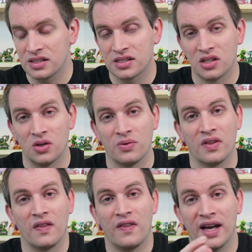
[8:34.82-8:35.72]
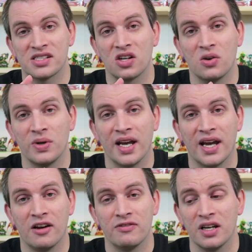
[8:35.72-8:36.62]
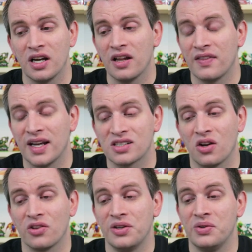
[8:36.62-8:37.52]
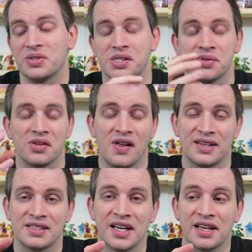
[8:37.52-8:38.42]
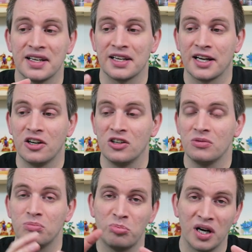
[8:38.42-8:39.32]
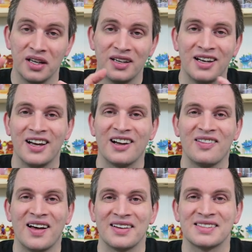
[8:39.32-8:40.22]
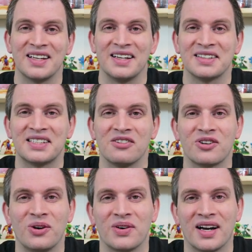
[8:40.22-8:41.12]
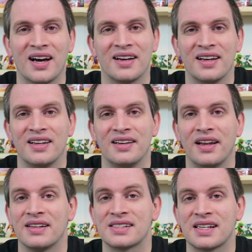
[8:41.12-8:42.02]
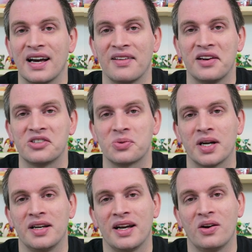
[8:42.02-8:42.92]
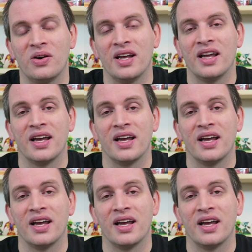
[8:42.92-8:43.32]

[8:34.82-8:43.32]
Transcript: So that's all we have that's all the news. It was a lot to take in, I know, but a lot of exciting stuff going on in Skylanders right now.